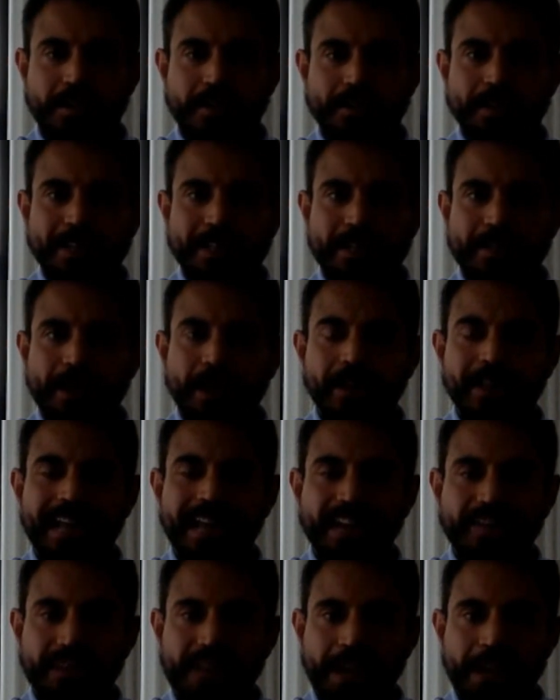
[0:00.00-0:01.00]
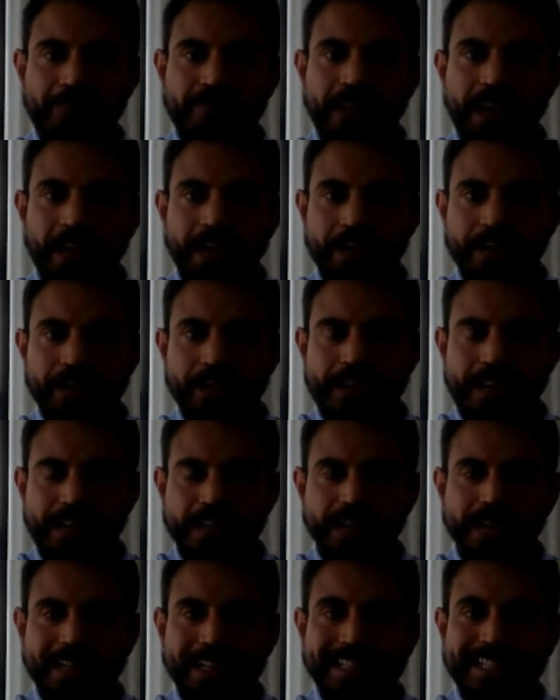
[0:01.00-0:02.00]
It's about lifetime value. It's kind of
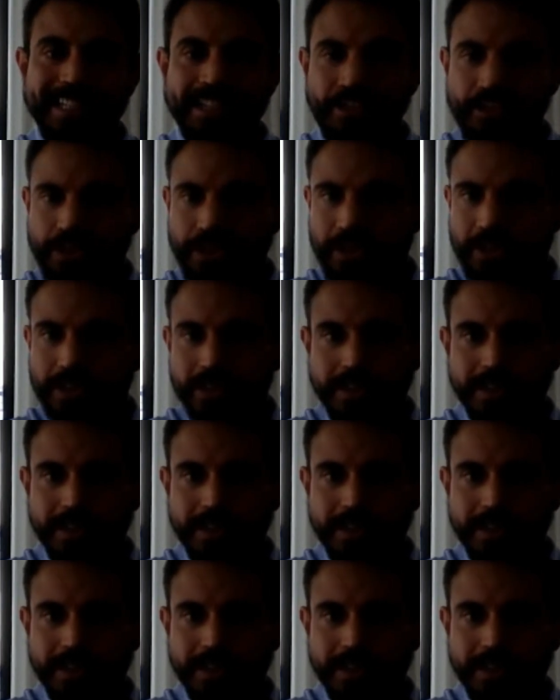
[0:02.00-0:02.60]
like Tinder.